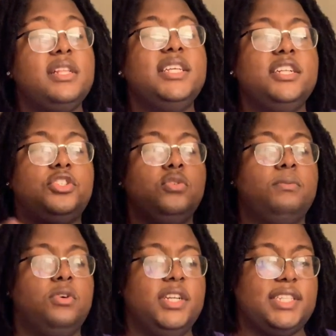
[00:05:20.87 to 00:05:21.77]
Then two
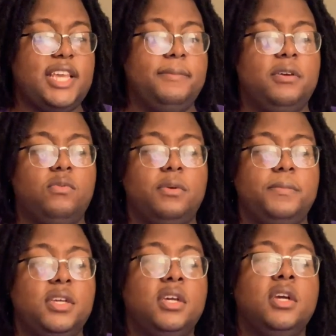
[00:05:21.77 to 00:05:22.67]
boys came in with
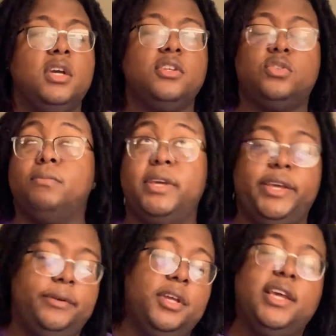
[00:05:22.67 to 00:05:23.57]
me two
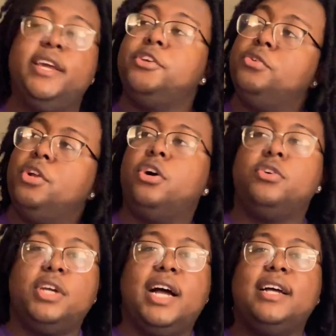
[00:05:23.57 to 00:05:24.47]
man. And you
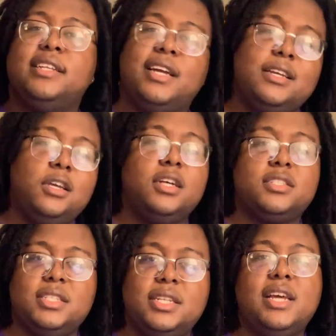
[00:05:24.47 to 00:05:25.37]
know, I, I y'all
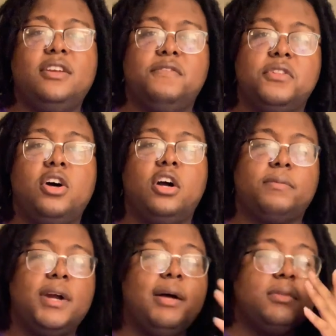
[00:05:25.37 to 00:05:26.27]
seen that in the
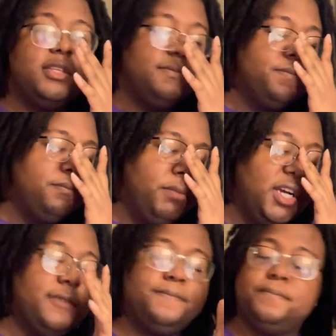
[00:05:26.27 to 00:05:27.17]
vlog probably,
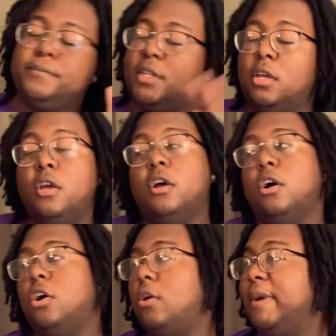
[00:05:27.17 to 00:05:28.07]
but
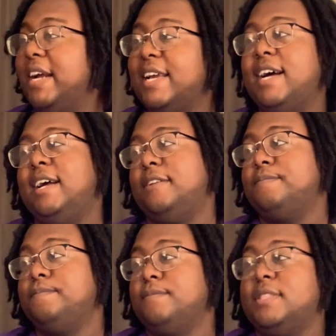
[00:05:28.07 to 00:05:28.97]
oh my God,
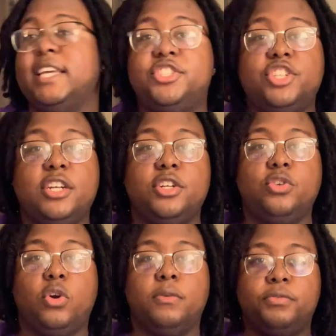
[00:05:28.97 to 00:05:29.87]
they shut the
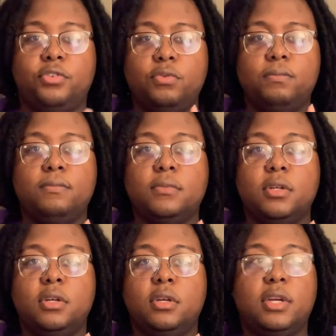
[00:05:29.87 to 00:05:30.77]
door. Zoom.
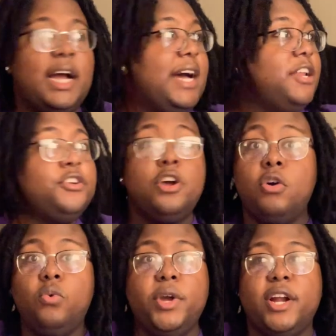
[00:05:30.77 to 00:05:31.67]
Out of
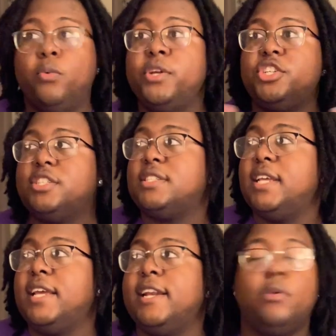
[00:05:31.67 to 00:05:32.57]
nowhere, we just
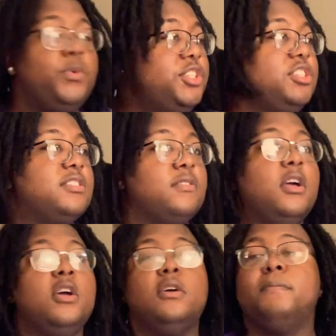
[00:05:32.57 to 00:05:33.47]
sitting there, we just
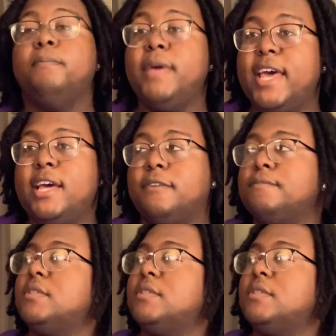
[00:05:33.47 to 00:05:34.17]
met.